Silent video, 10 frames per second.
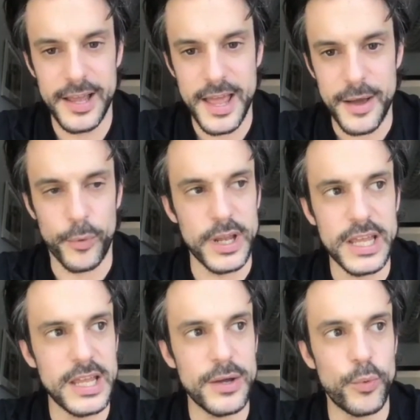
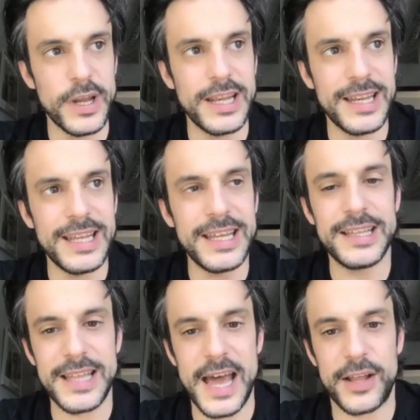We we need
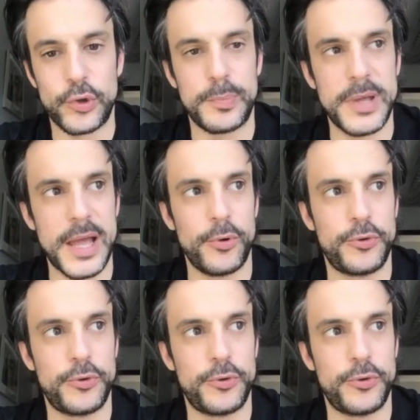that to be able